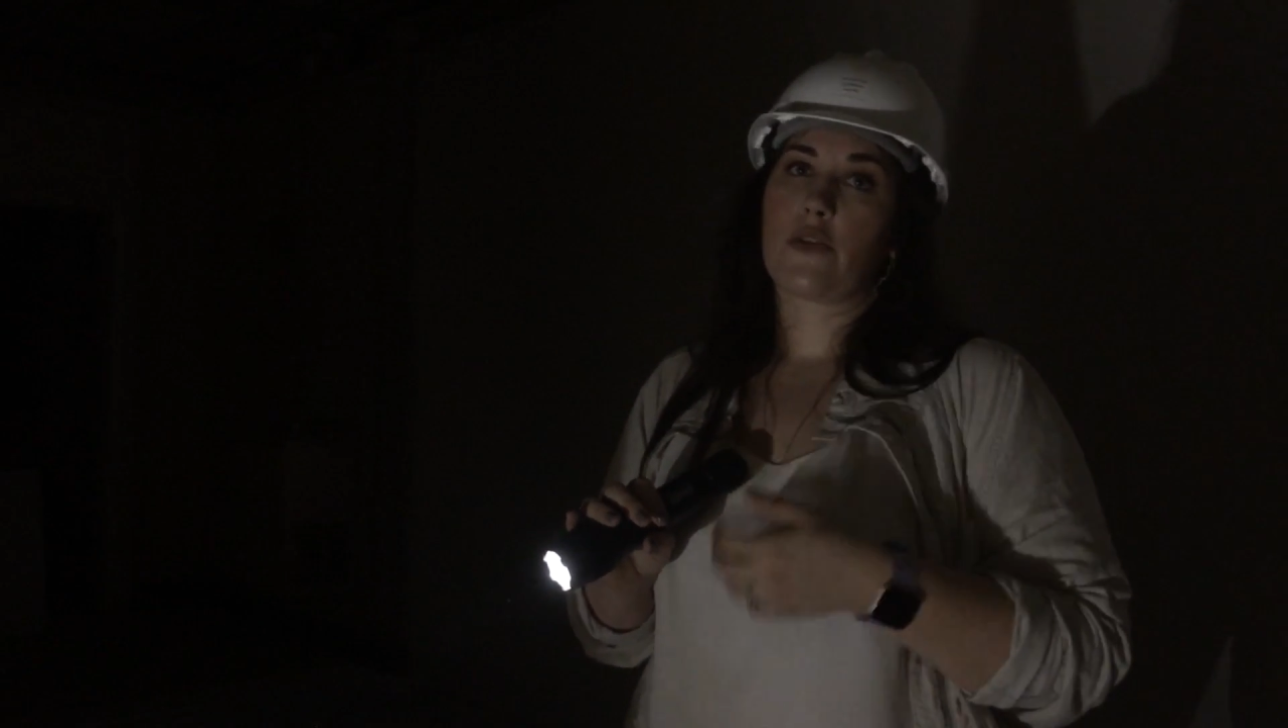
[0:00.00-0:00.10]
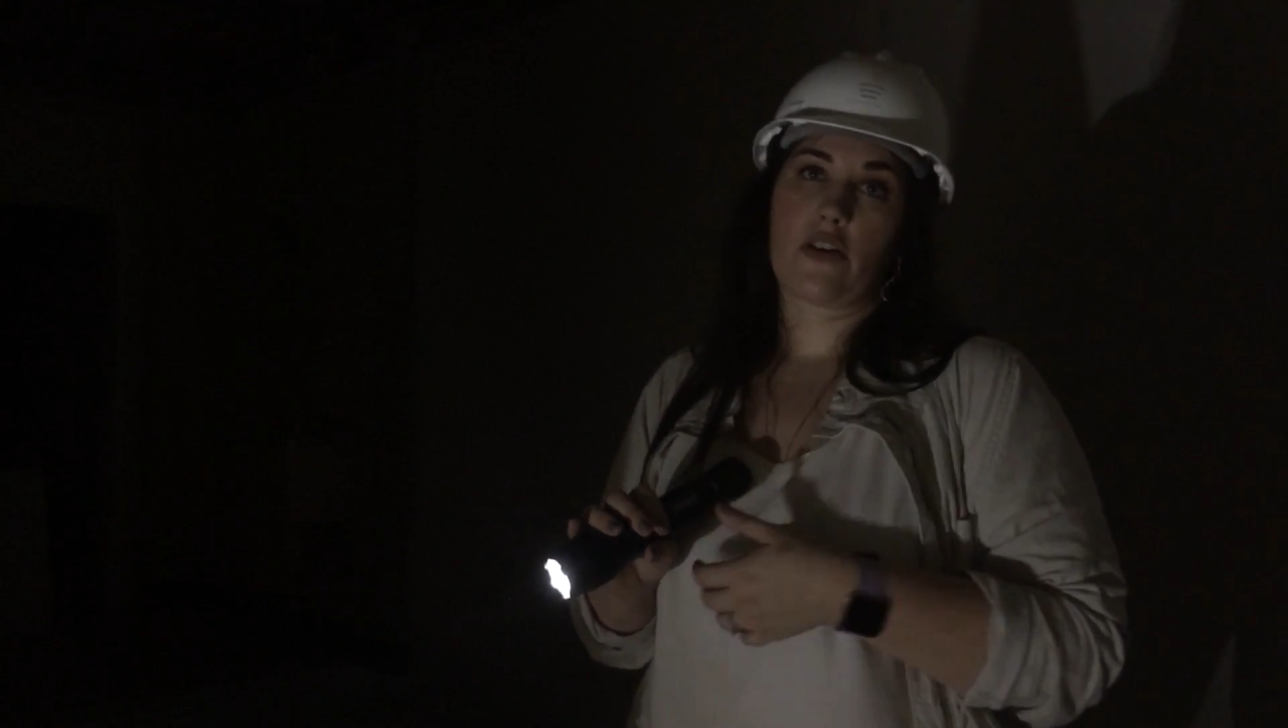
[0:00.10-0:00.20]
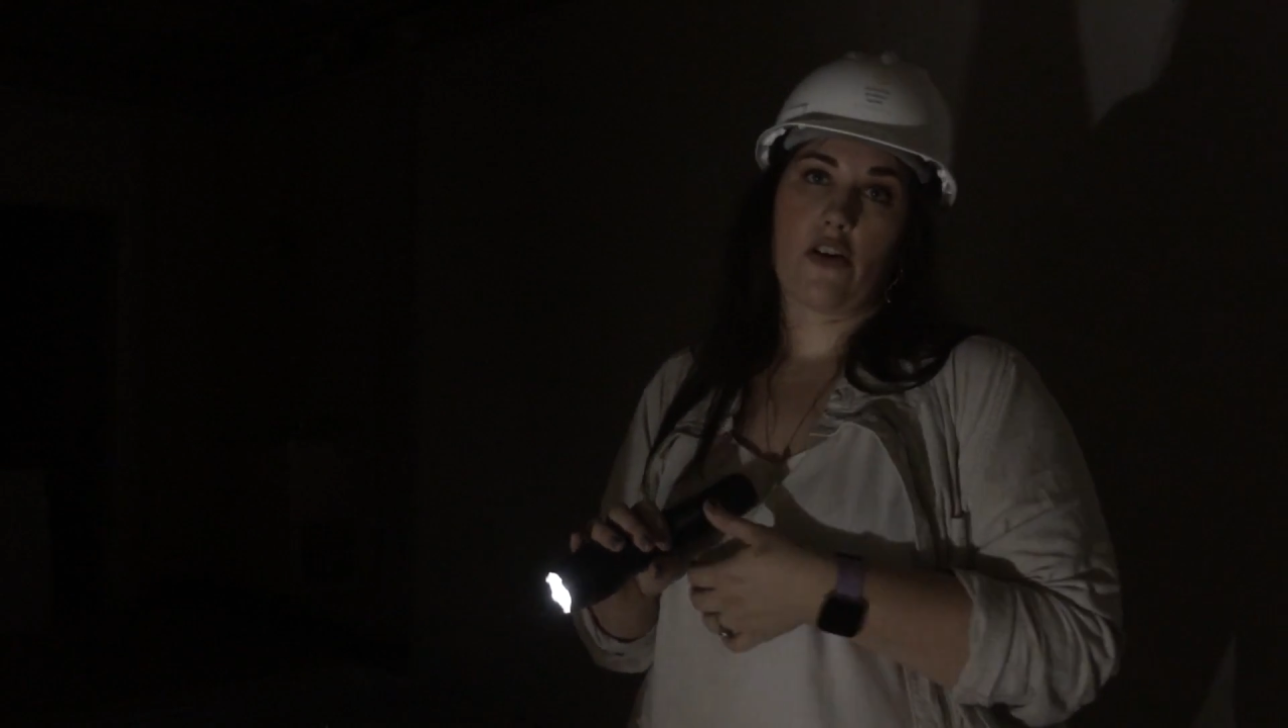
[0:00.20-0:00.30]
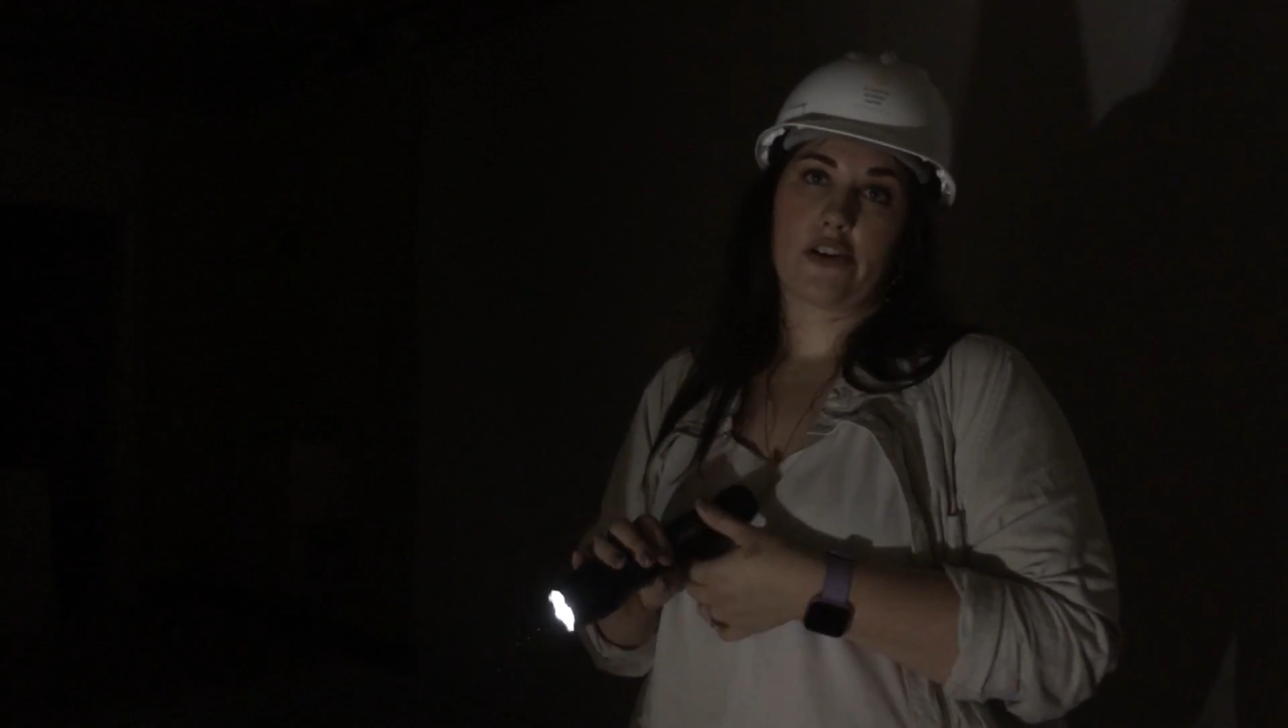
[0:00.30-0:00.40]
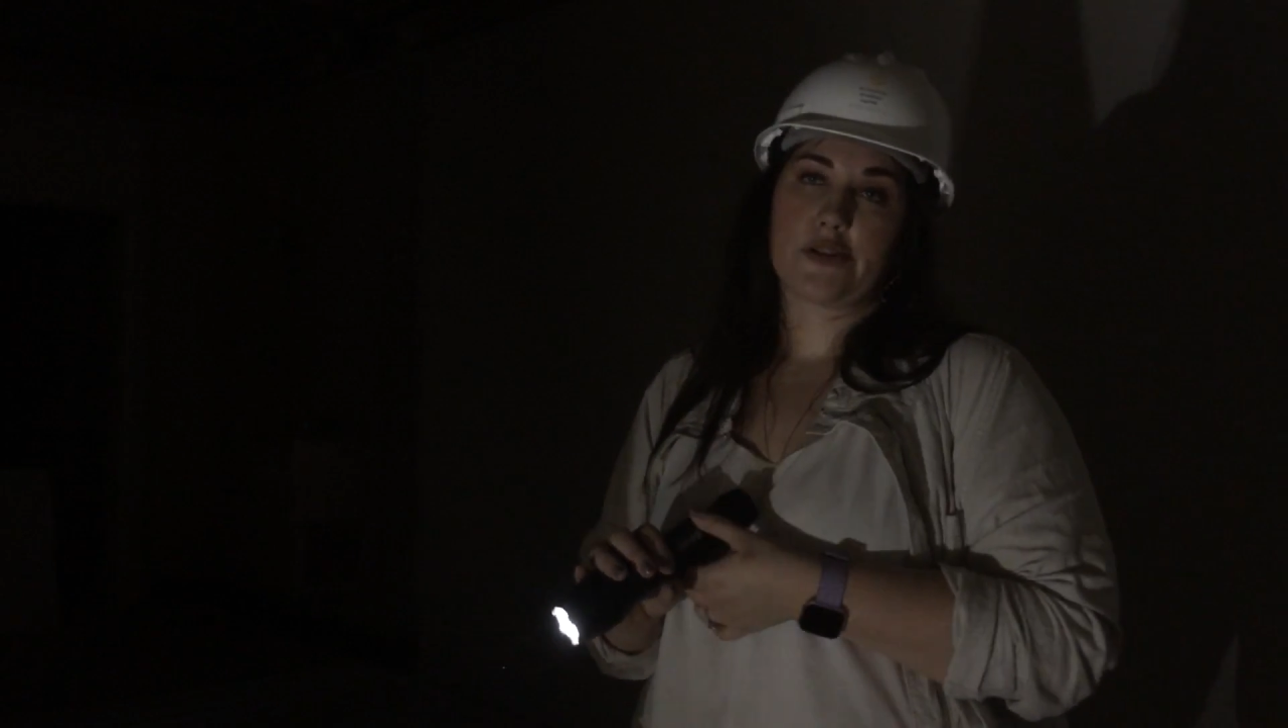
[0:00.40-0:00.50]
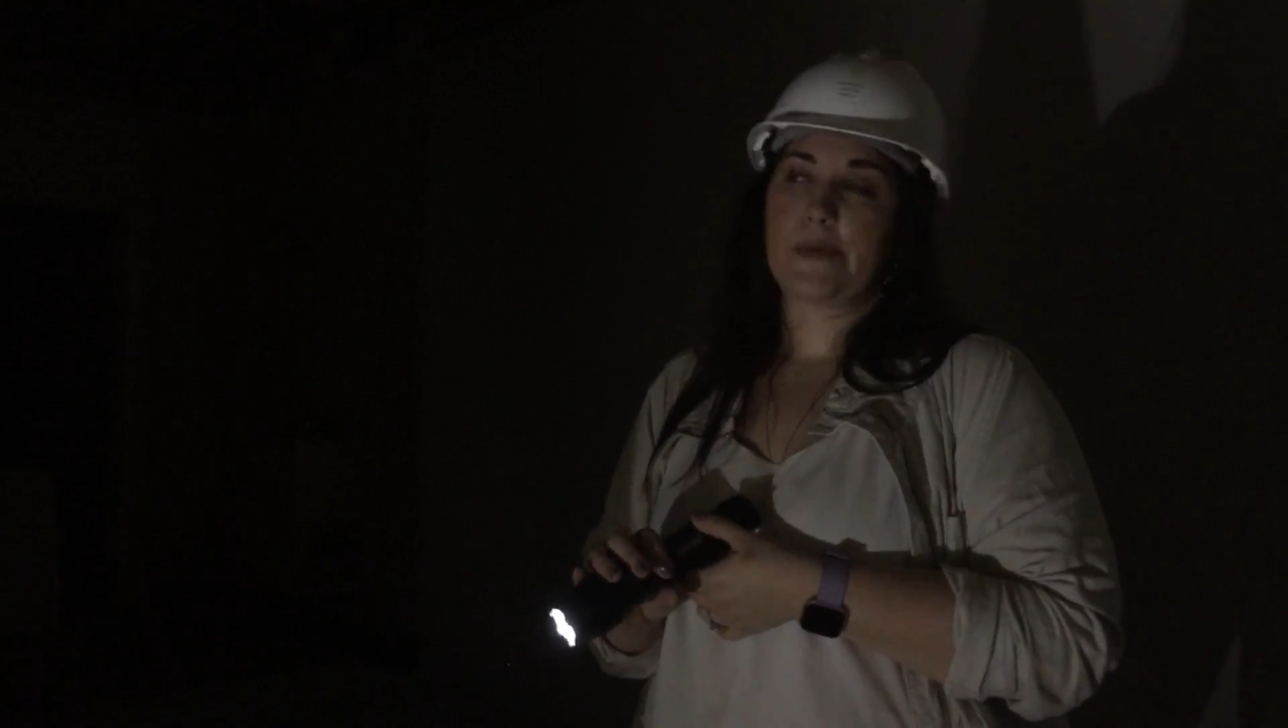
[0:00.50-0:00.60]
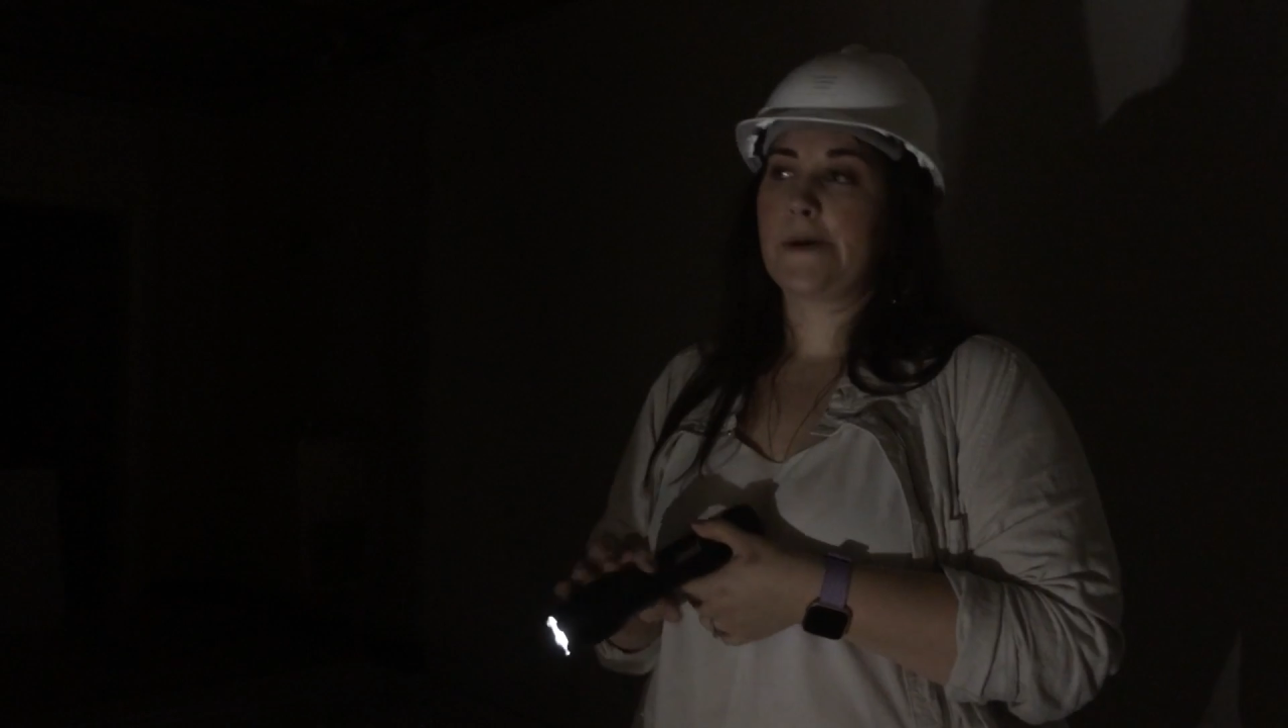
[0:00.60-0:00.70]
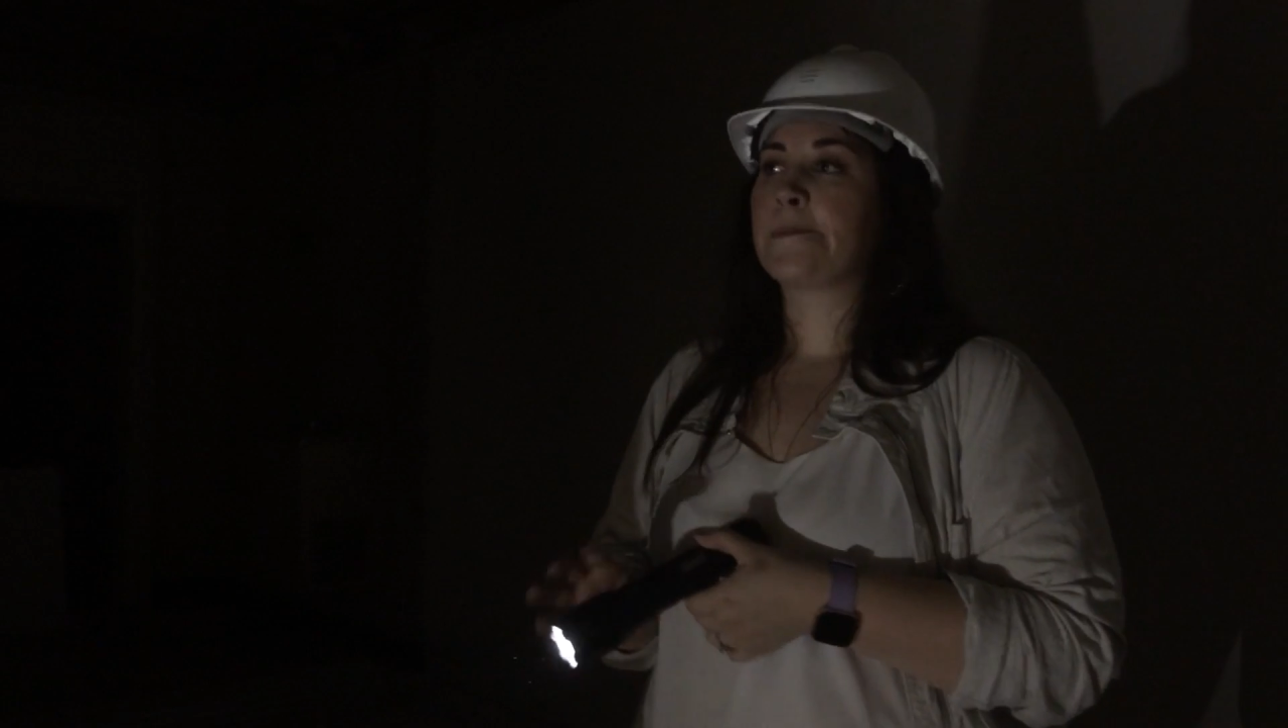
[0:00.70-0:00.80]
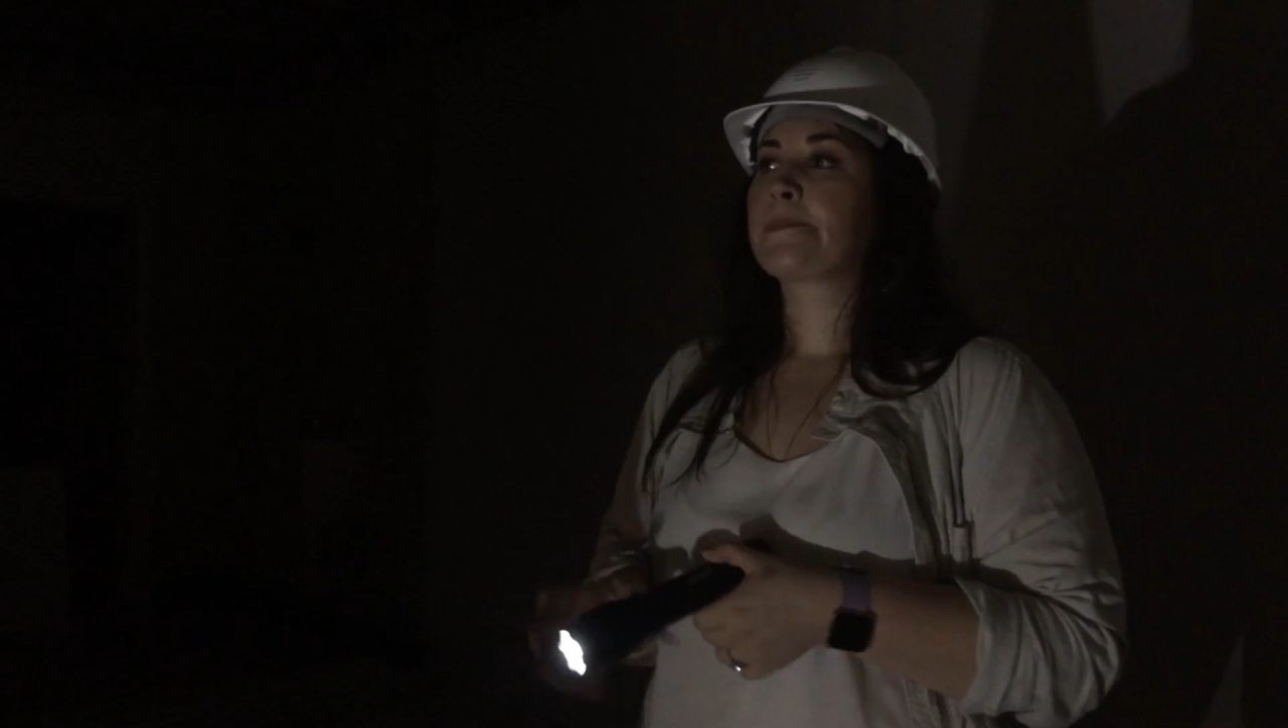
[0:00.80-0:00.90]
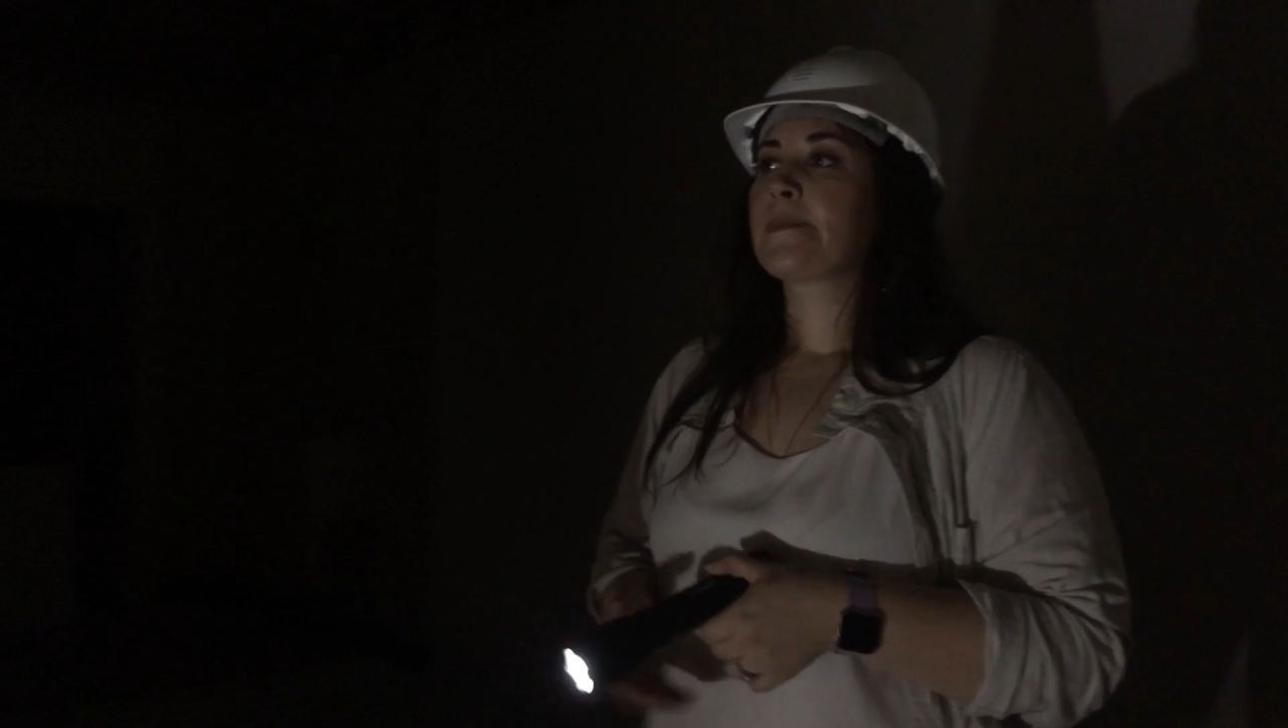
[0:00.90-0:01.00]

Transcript: or an Orange Peel.